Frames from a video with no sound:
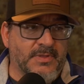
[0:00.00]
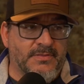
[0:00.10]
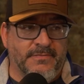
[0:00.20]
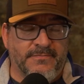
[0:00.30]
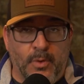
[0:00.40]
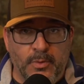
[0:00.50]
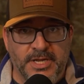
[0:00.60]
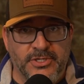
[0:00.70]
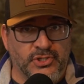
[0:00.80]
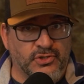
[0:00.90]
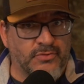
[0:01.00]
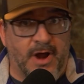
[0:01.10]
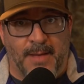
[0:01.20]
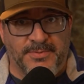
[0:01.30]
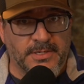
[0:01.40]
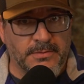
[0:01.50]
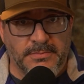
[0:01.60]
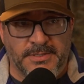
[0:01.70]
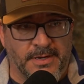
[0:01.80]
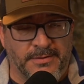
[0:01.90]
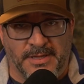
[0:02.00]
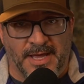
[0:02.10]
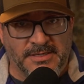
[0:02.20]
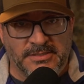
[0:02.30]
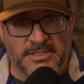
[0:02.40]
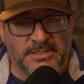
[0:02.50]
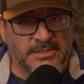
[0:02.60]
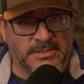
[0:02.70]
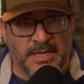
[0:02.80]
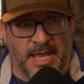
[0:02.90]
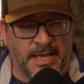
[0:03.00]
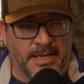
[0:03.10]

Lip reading: The voltage dropped down to like 7